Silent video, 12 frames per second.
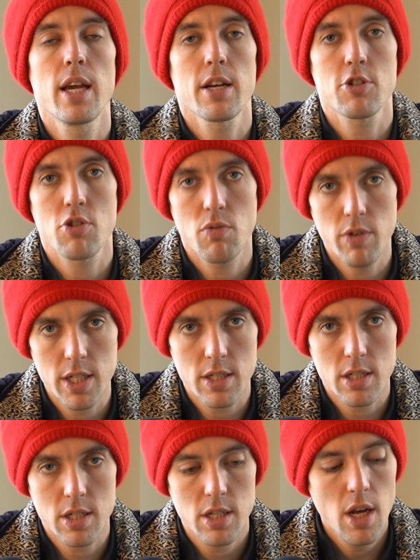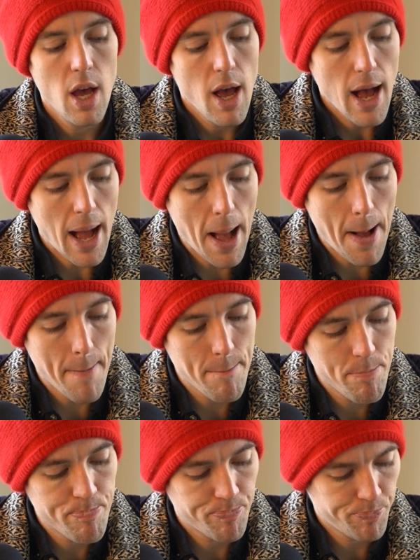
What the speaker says: extra risks. Apart